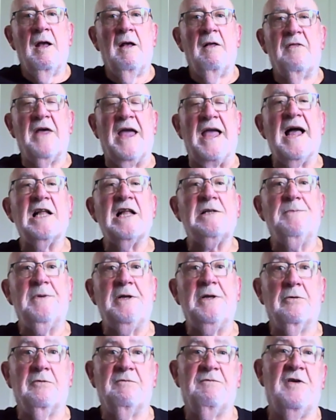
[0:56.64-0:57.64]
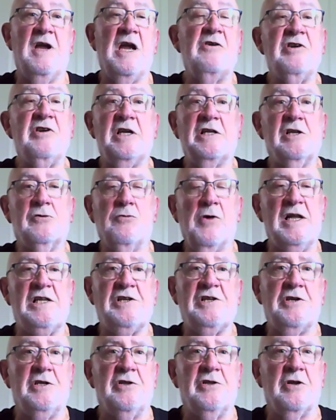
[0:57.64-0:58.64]
They asked me various
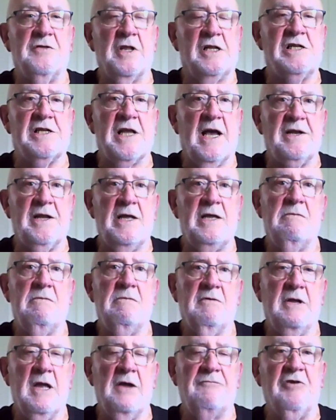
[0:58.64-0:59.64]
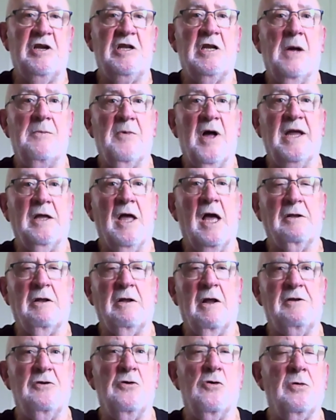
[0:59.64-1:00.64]
questions on the study every time.
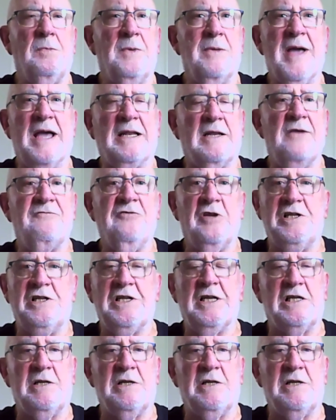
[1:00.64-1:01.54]
Normally about every 6